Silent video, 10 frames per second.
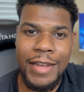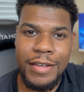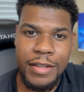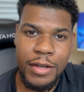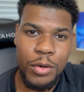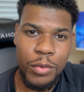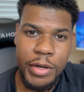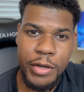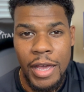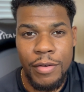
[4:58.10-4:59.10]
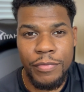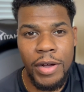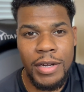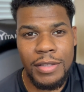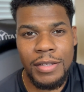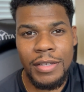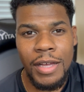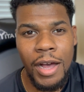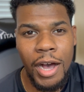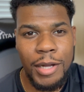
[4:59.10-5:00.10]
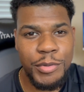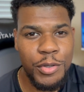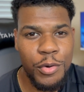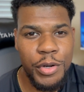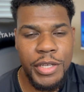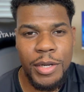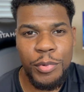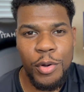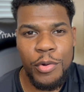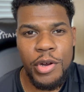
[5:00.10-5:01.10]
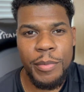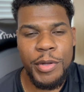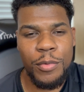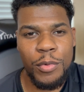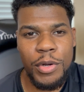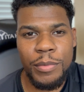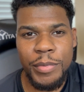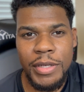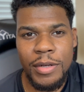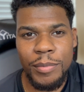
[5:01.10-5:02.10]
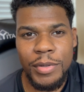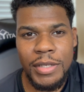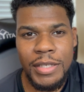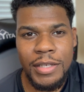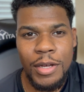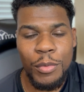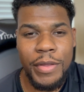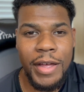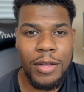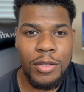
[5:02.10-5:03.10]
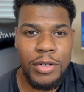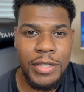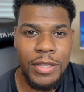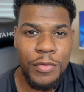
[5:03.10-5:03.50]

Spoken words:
@decorator. And finally, object-oriented programming wouldn't be complete without learning the